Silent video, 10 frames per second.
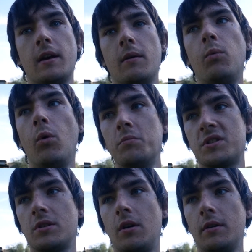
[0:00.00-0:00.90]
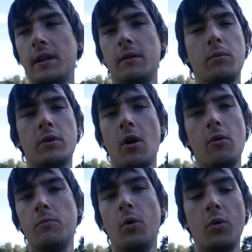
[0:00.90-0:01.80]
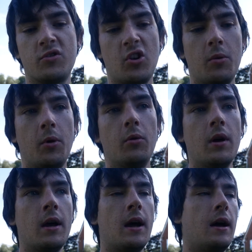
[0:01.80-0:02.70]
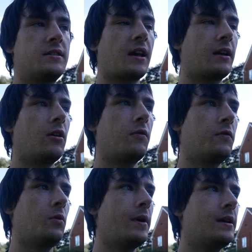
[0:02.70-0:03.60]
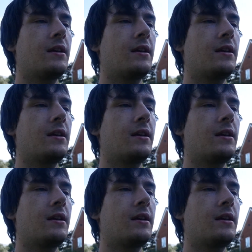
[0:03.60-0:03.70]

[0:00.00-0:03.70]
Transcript: a warm start, then it will go more autumnal second half of the week.